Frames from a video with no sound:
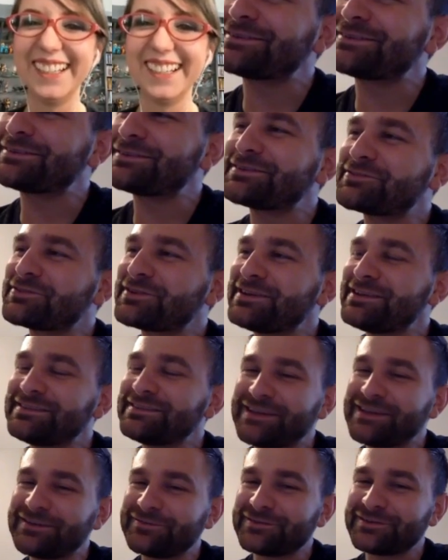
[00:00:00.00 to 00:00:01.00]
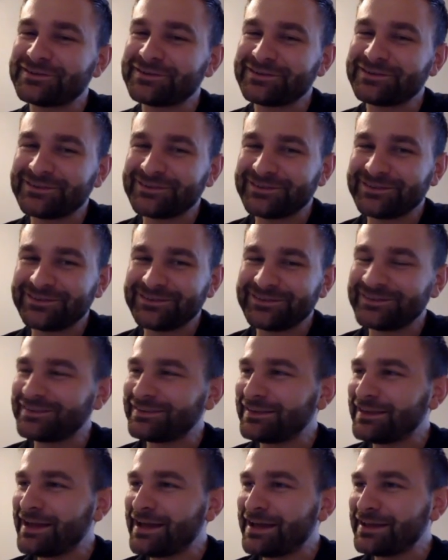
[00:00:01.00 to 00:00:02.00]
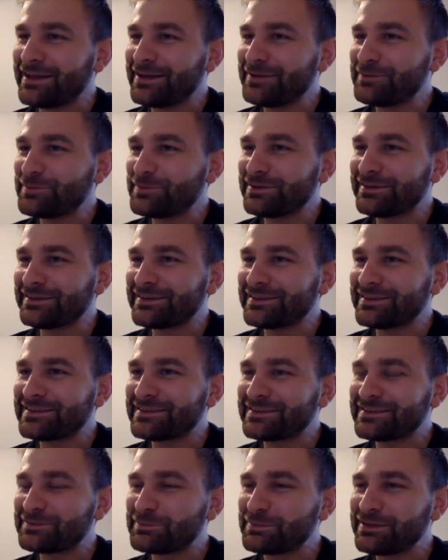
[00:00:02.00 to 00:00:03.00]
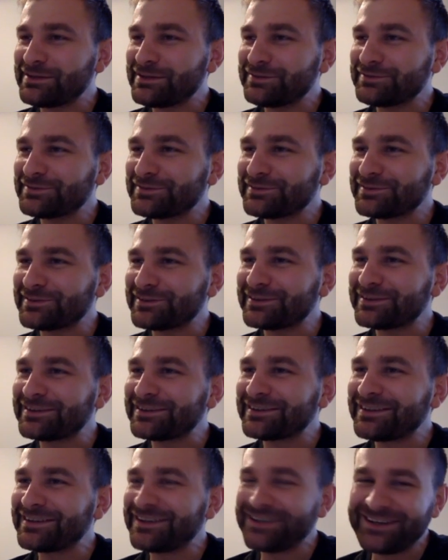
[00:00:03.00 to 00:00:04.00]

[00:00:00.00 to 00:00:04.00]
Did the trees ever light up a spliff or?